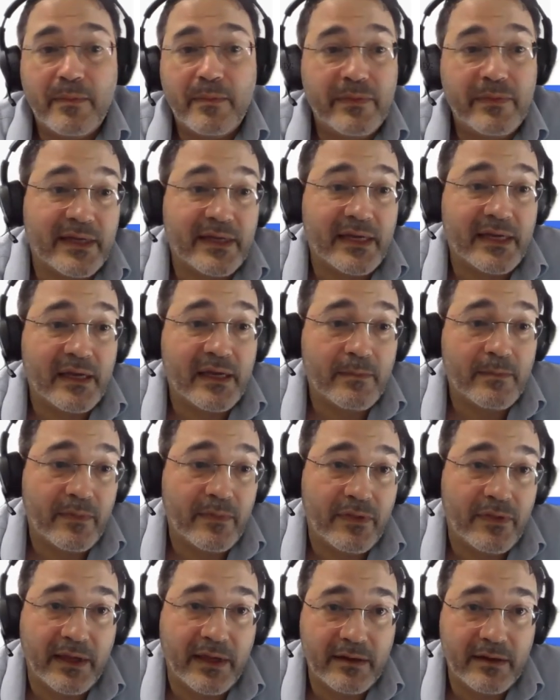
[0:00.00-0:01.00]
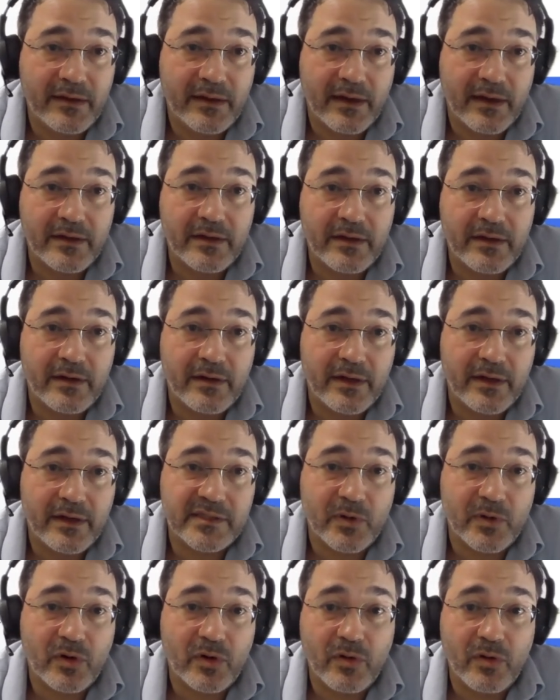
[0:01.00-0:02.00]
the same thing under
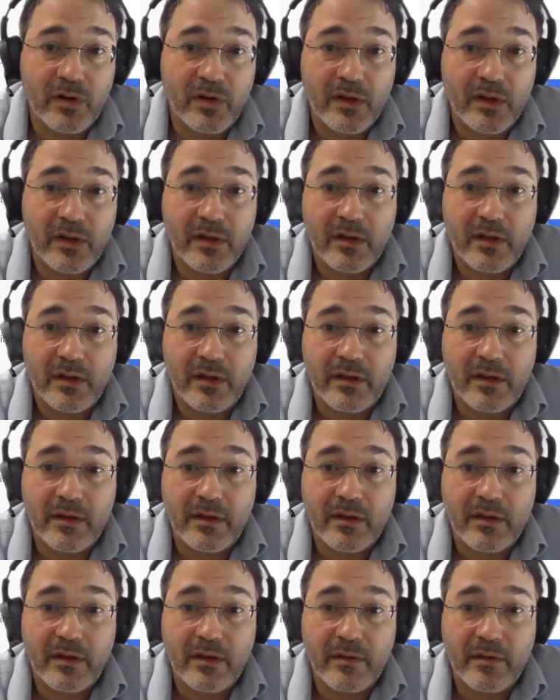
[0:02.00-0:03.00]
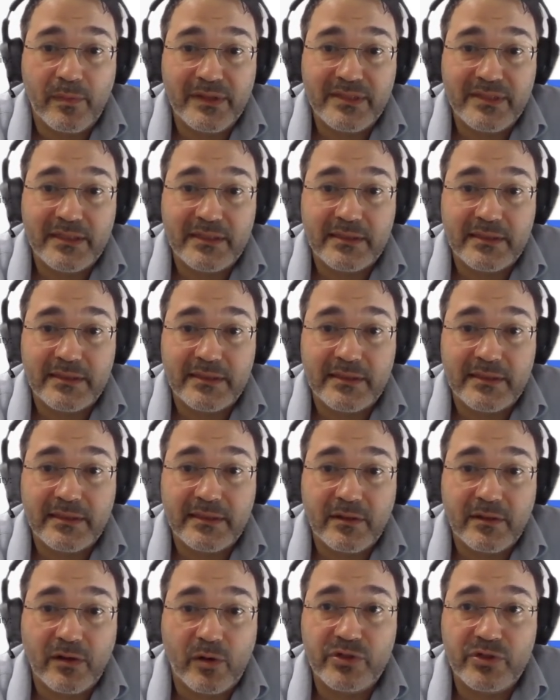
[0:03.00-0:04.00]
Explore
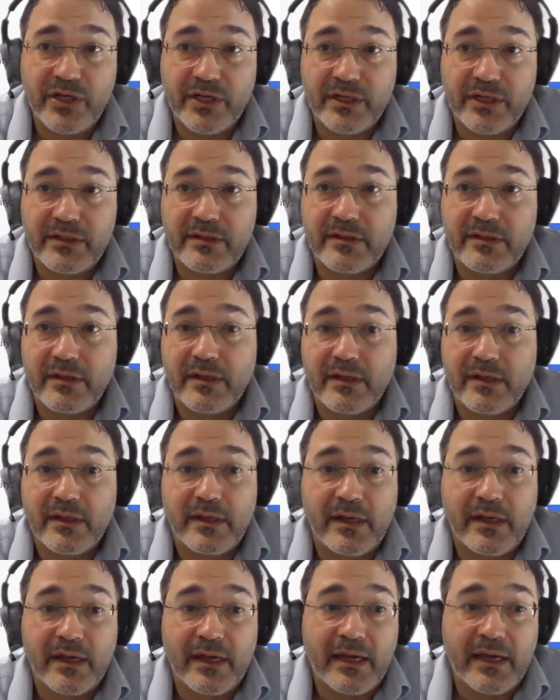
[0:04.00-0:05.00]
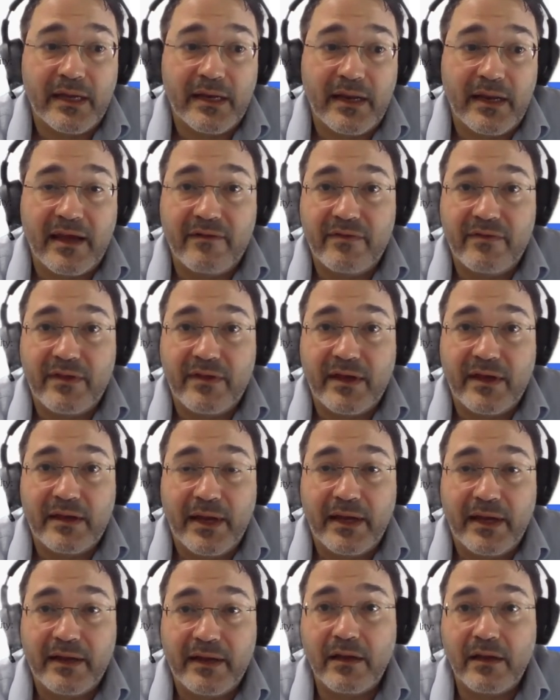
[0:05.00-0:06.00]
Business Object and have that
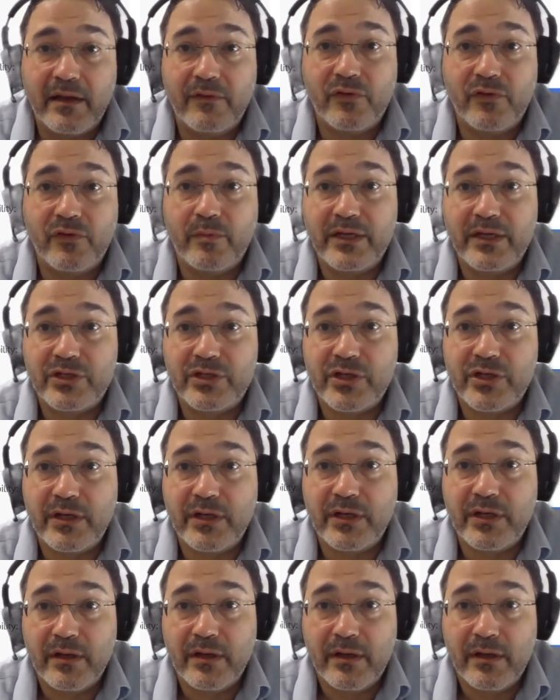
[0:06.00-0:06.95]
bank information.